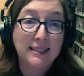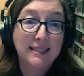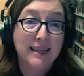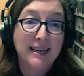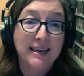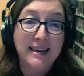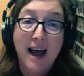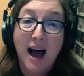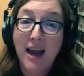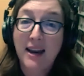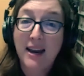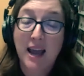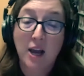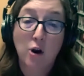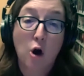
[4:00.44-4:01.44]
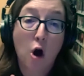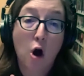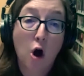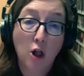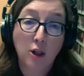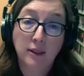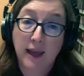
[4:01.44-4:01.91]
to not at
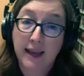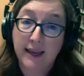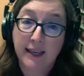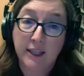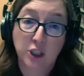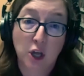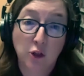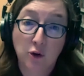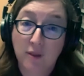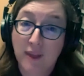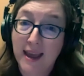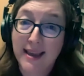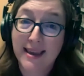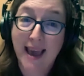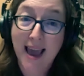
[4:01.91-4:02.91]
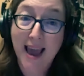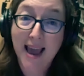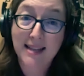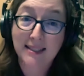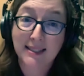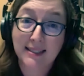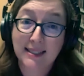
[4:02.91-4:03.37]
all like each other. They
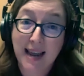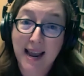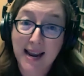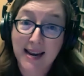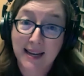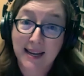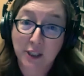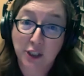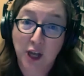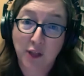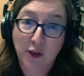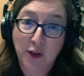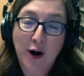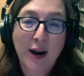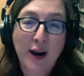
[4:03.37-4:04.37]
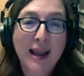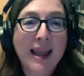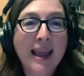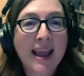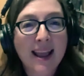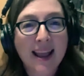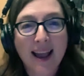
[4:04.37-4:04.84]
can't stand each other.
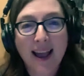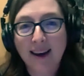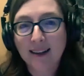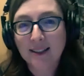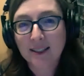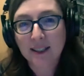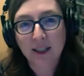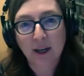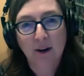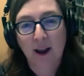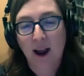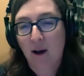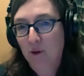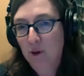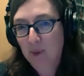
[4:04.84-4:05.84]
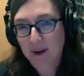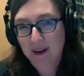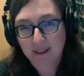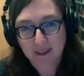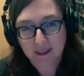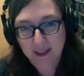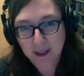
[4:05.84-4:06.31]
And it's clear to everybody
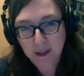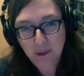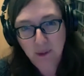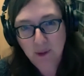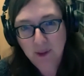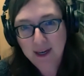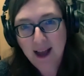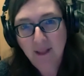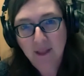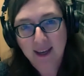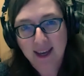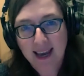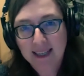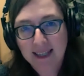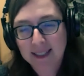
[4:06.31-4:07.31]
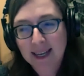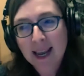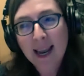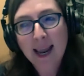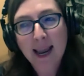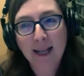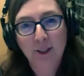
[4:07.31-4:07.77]
that that's really not the case.
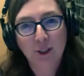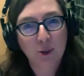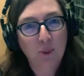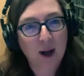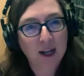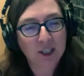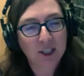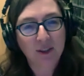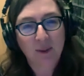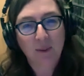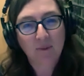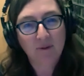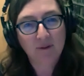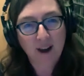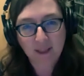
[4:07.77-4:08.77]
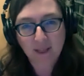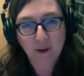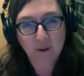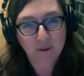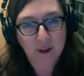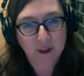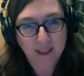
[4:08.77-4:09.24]
And so watching them fight
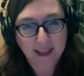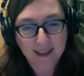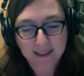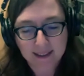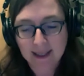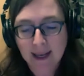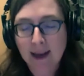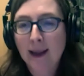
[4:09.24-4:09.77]
their feelings